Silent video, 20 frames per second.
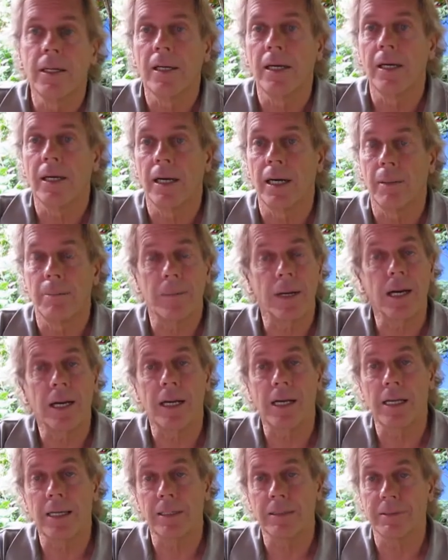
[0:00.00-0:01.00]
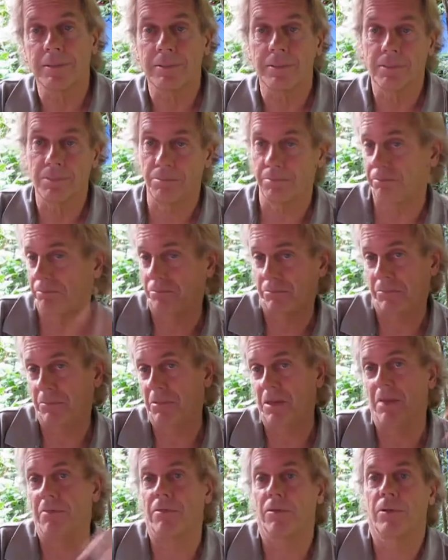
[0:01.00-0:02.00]
I
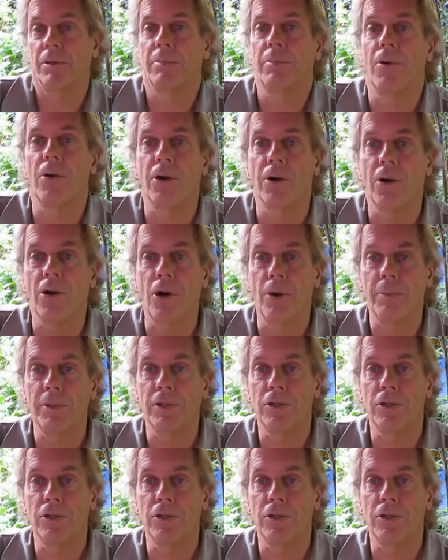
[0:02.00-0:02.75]
never report home,